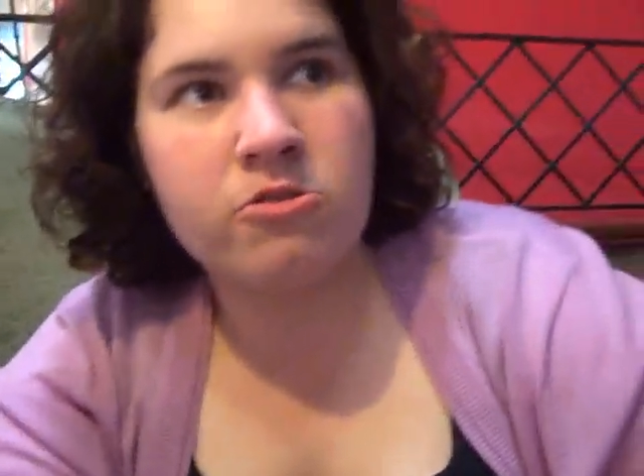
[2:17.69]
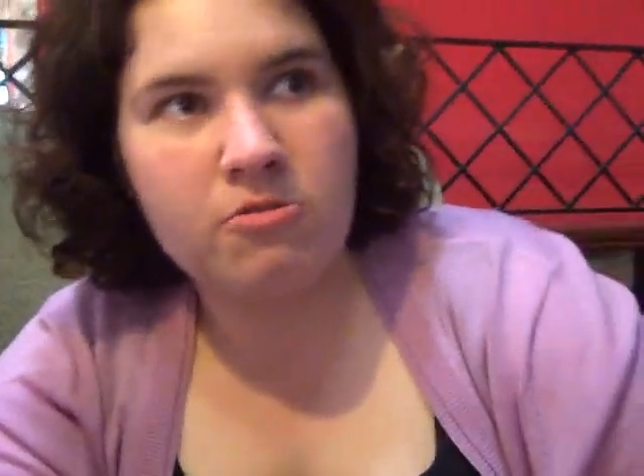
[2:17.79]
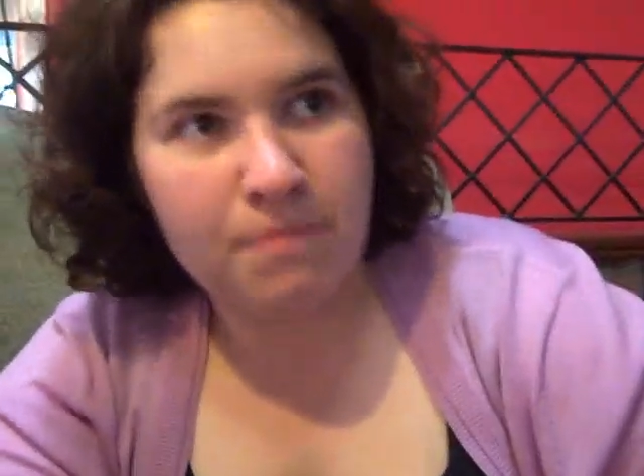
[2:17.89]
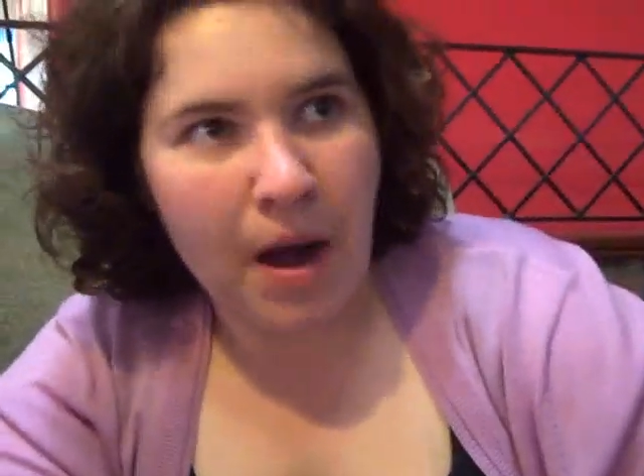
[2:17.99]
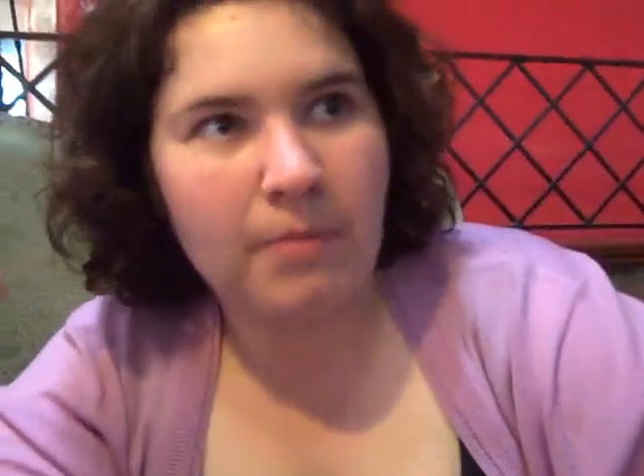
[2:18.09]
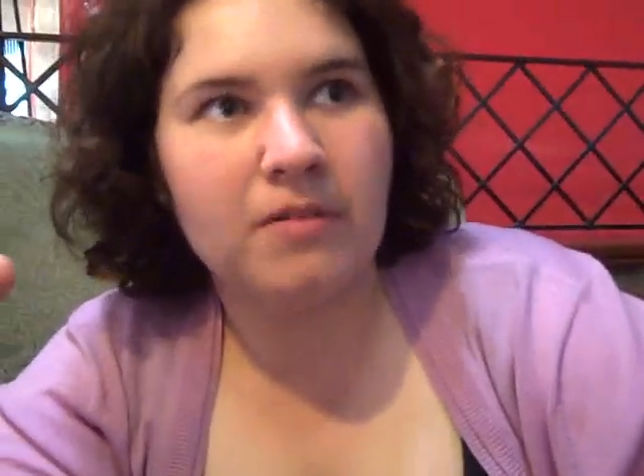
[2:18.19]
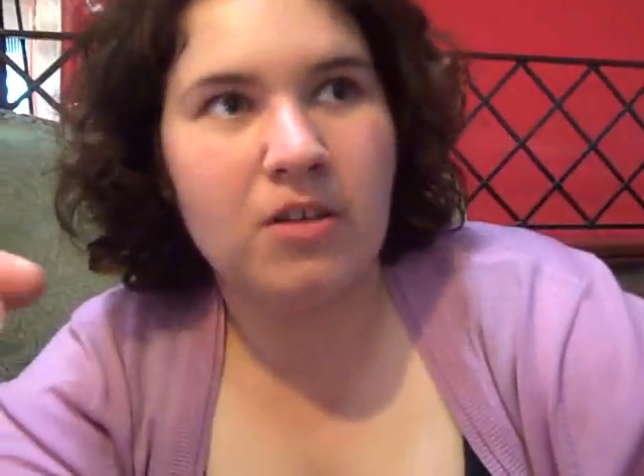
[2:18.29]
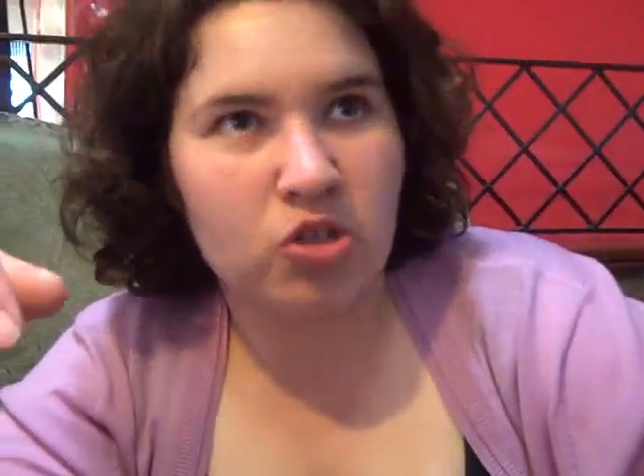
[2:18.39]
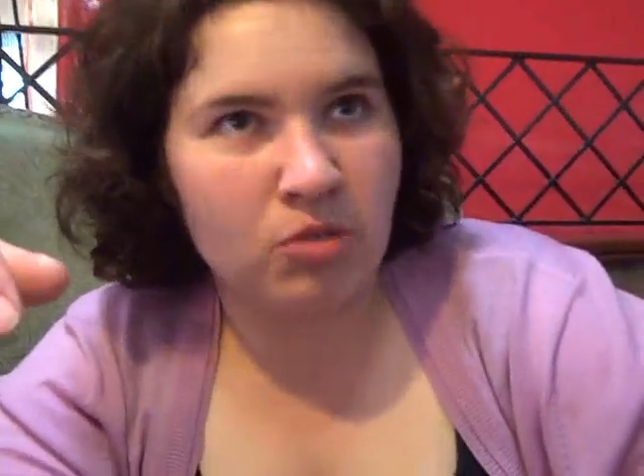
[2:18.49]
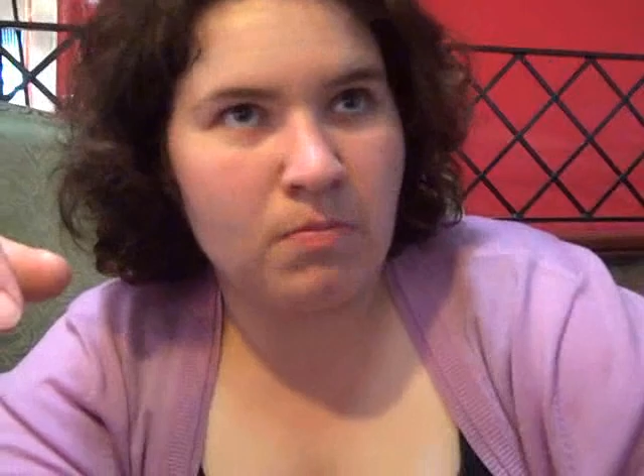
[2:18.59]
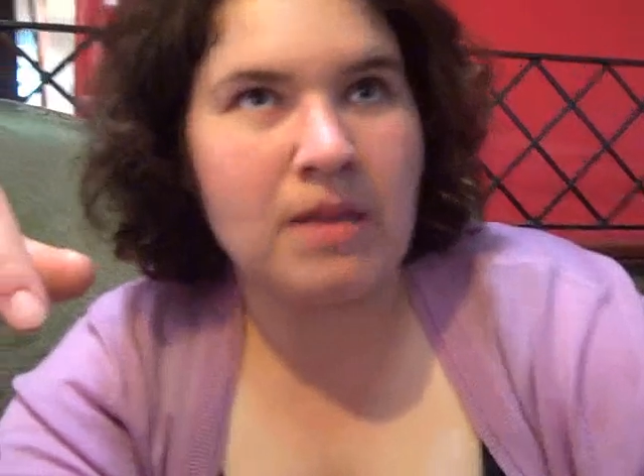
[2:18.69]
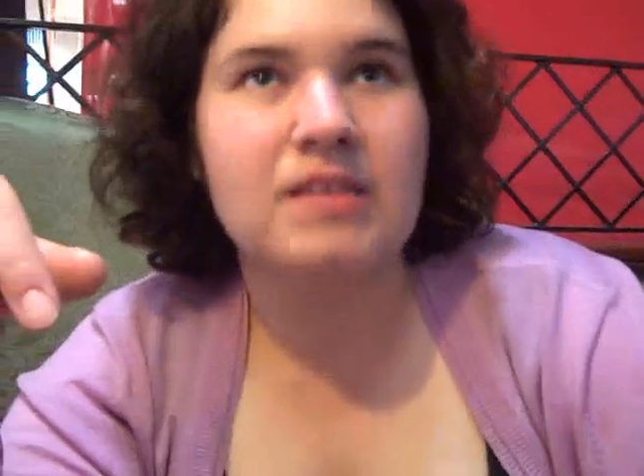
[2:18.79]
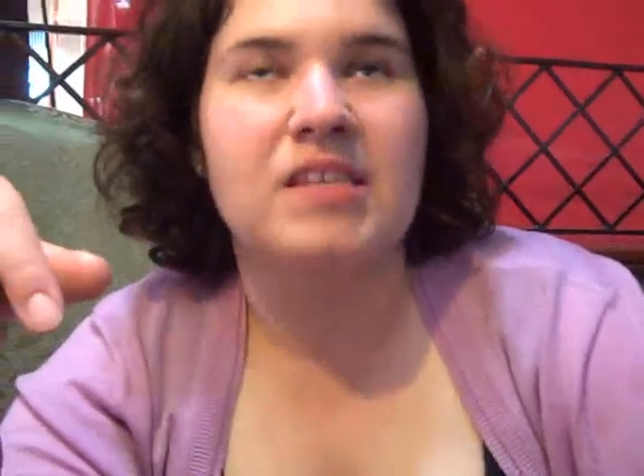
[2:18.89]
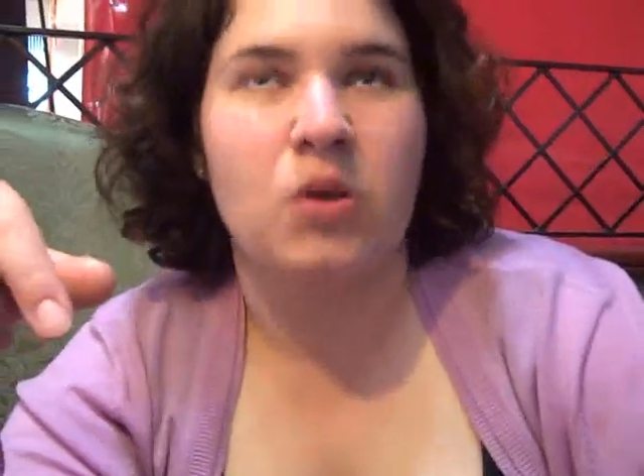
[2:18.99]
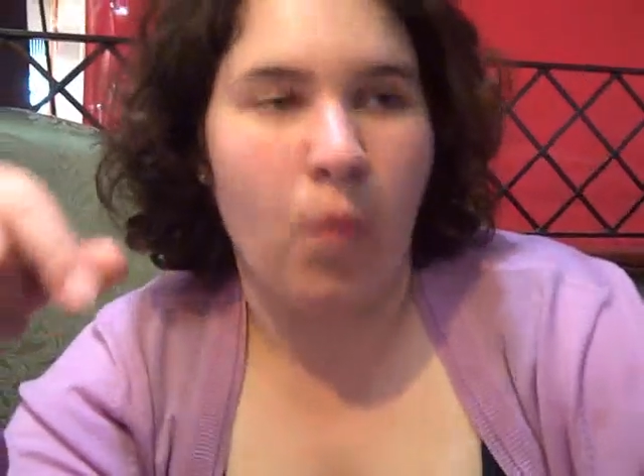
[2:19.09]
you probably need to
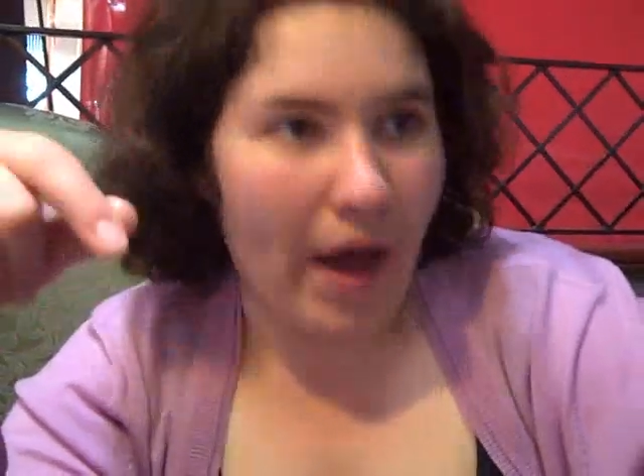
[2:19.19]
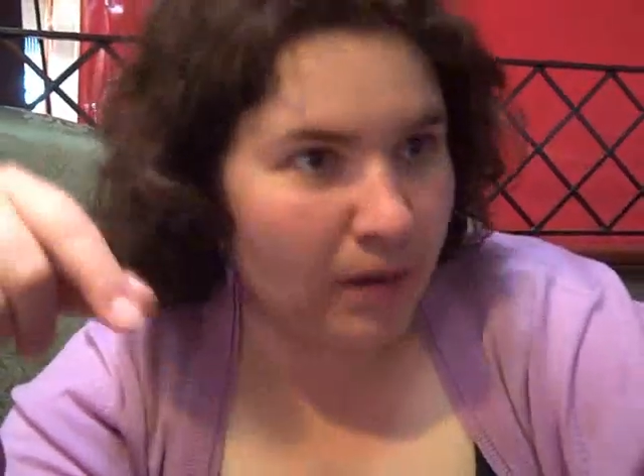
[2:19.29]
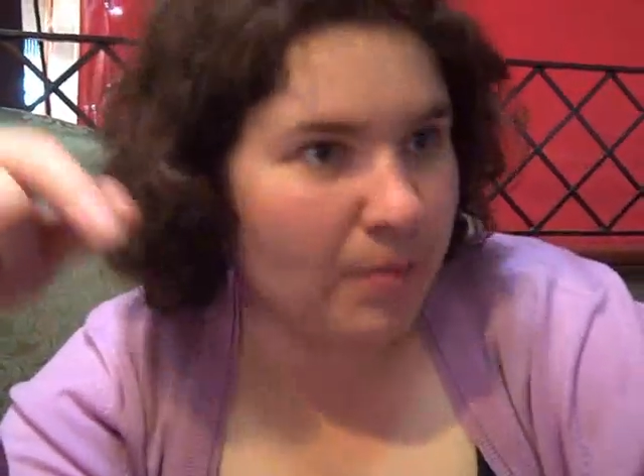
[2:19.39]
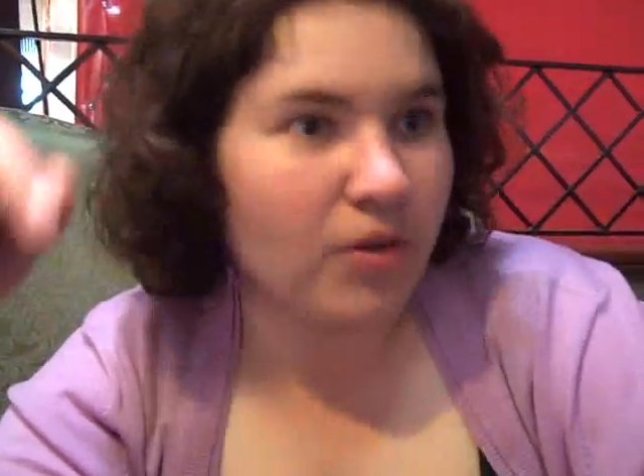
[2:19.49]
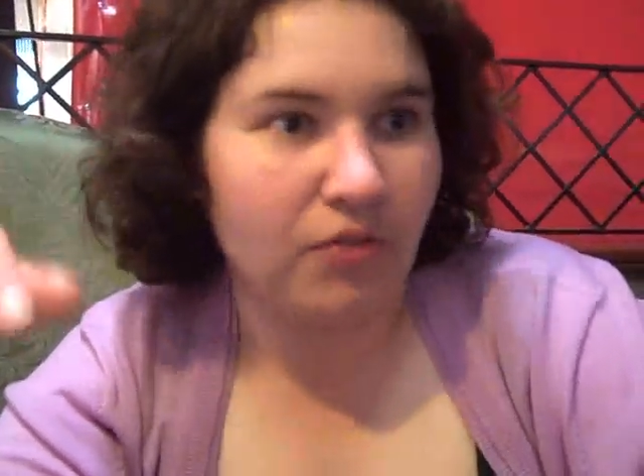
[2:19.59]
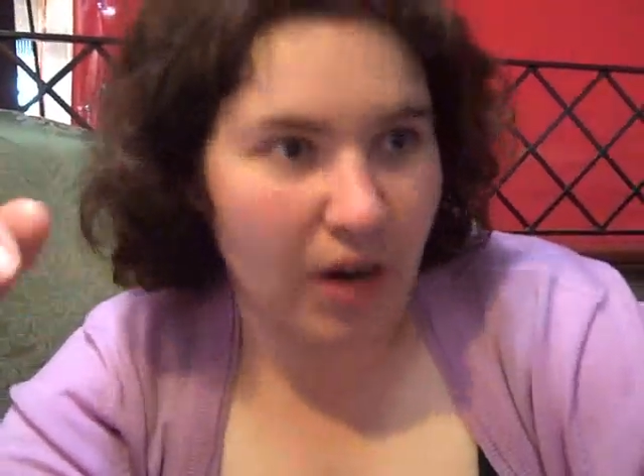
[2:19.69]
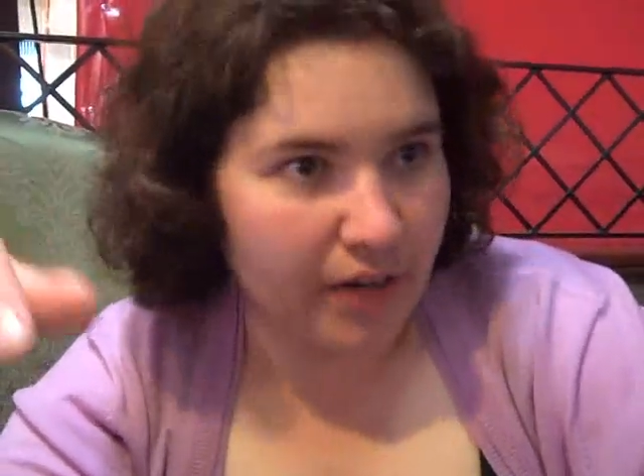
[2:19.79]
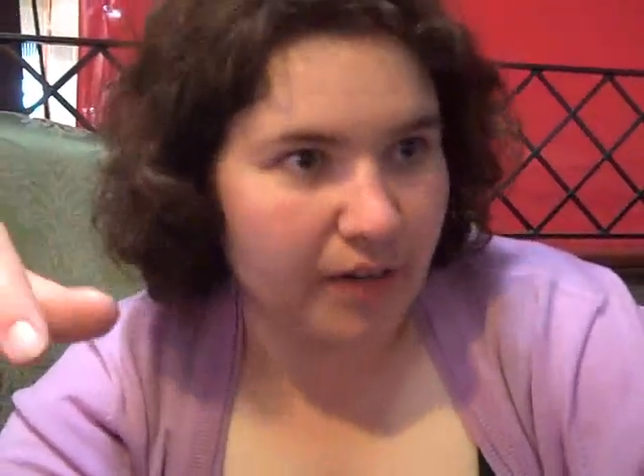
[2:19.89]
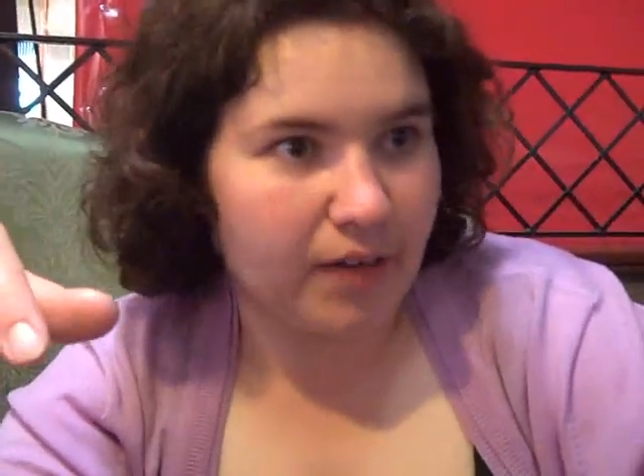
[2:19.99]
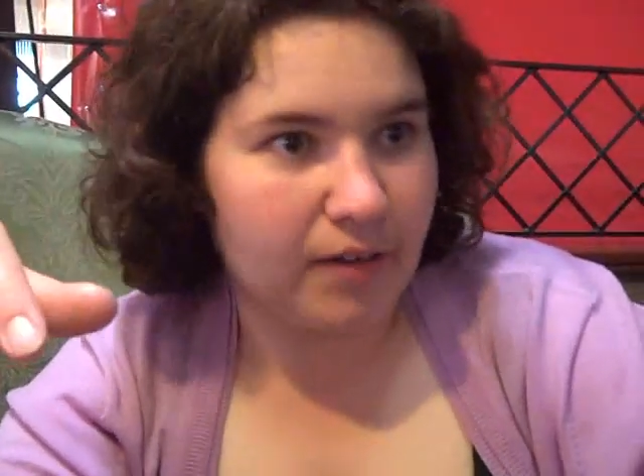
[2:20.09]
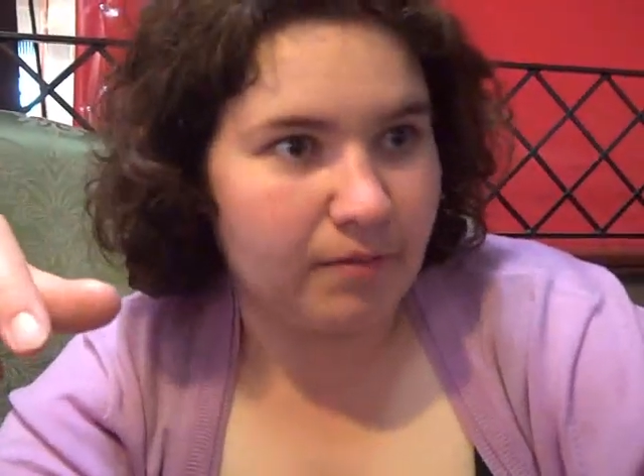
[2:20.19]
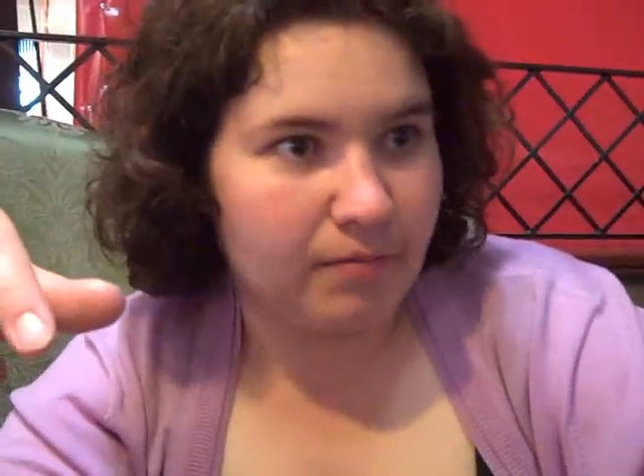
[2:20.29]
mince quite a bit of garlic.